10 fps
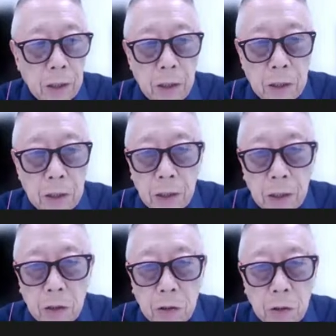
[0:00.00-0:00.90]
this
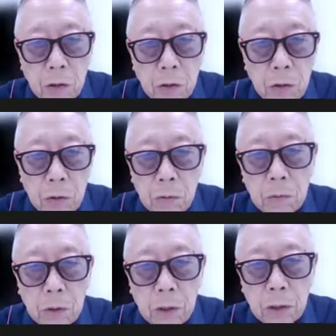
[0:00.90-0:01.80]
condition.
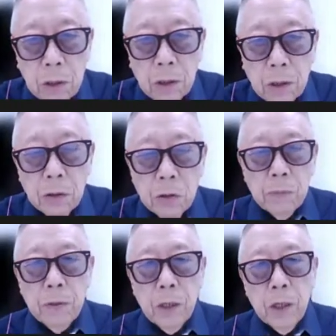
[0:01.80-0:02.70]
This, this condition I'm
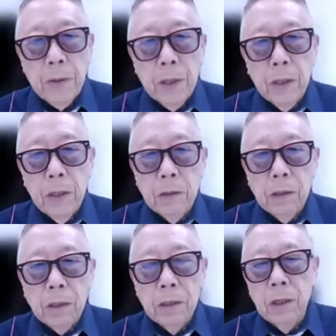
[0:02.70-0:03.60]
talking about here
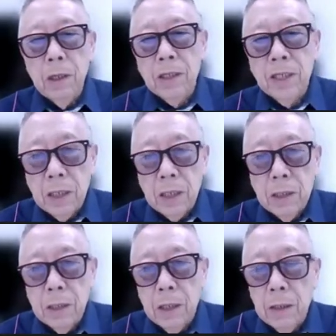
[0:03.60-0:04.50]
doesn't
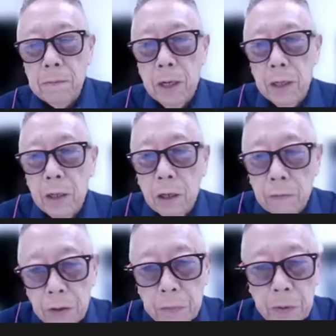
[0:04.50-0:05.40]
exist in my
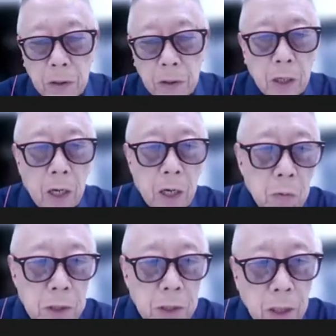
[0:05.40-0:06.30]
office because I
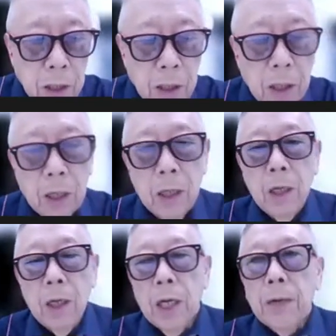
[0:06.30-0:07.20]
always take the
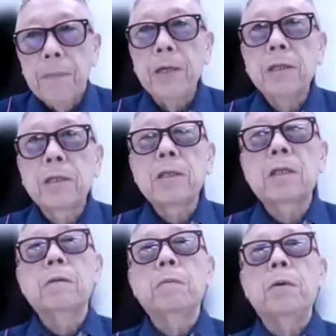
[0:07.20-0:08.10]
my
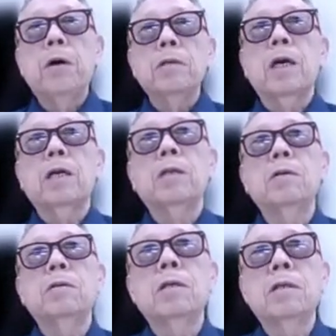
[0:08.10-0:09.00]
system, the post
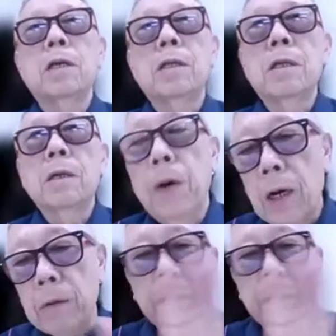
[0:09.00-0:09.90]
diagnosis and the
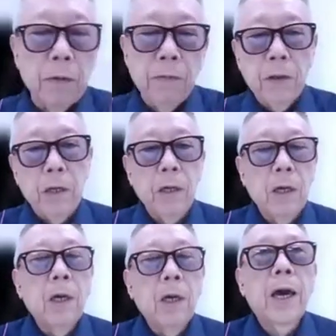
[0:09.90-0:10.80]
palm and everything.
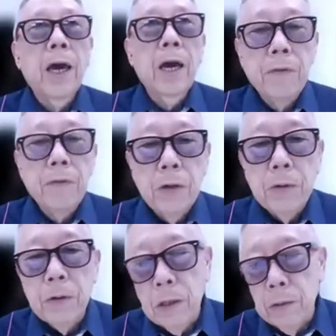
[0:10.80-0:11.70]

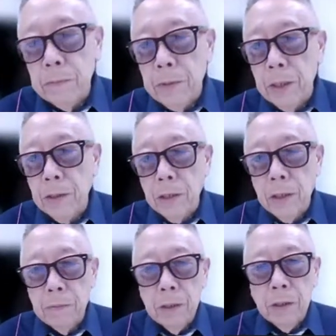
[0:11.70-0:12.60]
After my
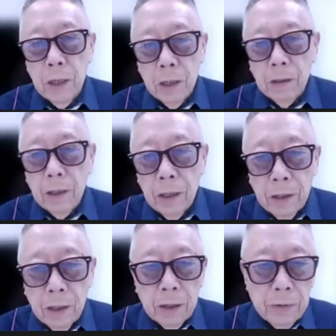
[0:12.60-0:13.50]
system is down, then
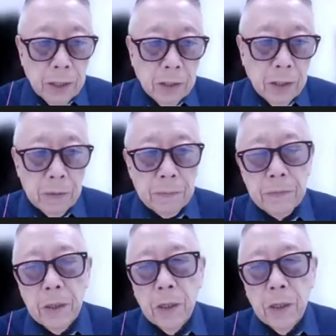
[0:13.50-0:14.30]
I ask them,